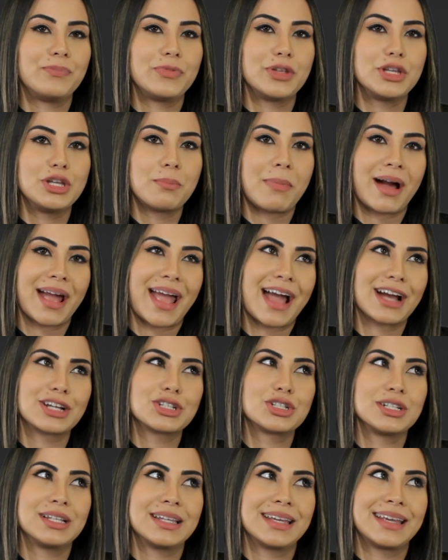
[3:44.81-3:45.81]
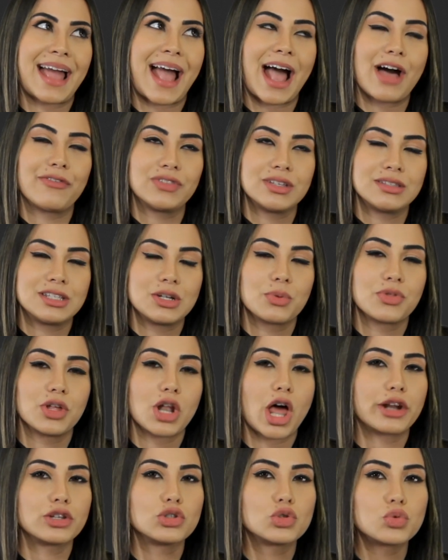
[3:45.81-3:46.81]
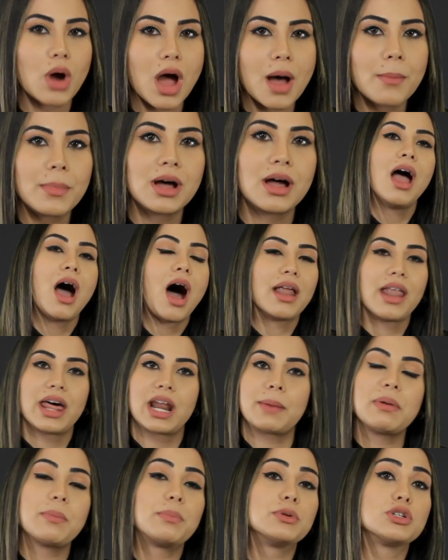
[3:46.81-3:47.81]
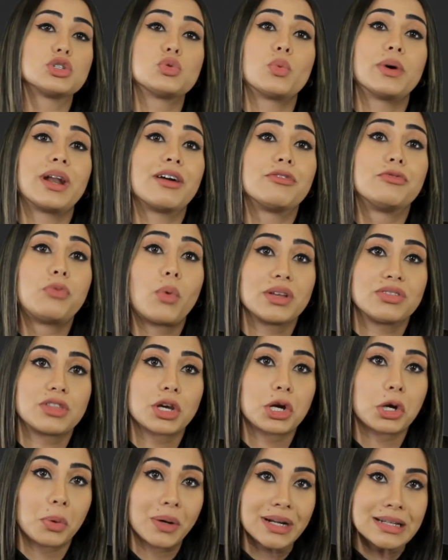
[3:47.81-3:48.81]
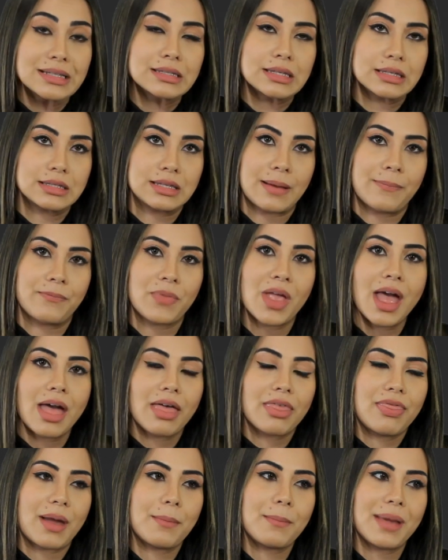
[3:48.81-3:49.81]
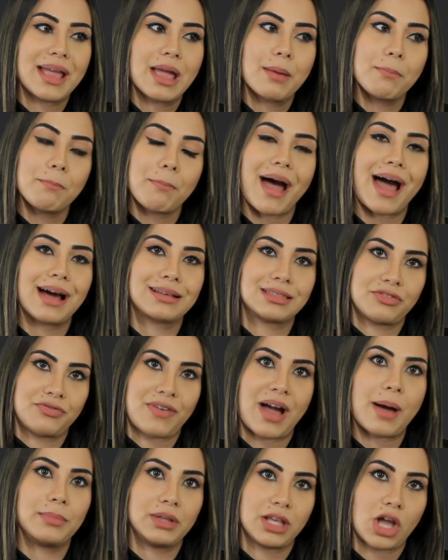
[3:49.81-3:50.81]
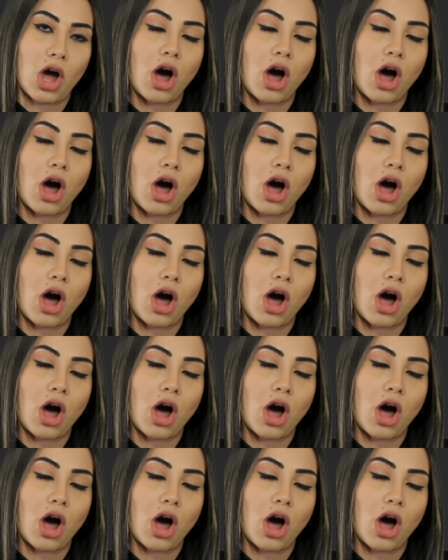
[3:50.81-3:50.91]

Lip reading: you might actually have to deal with a lot of drama. A lot of people just want to avoid the criticism that may impact the family